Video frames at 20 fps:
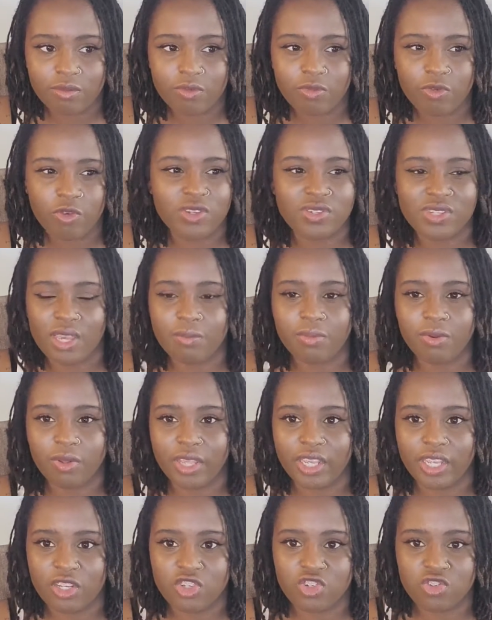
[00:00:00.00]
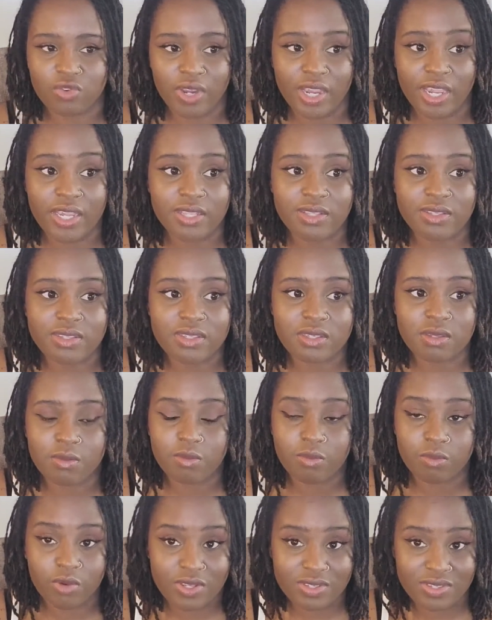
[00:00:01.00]
for example, like trans
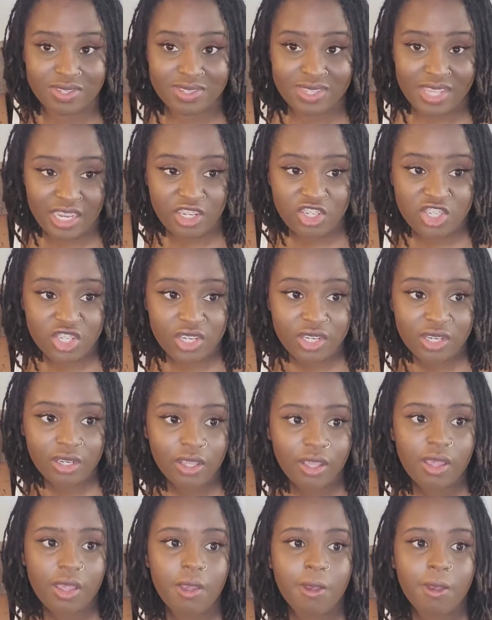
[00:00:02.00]
presentation,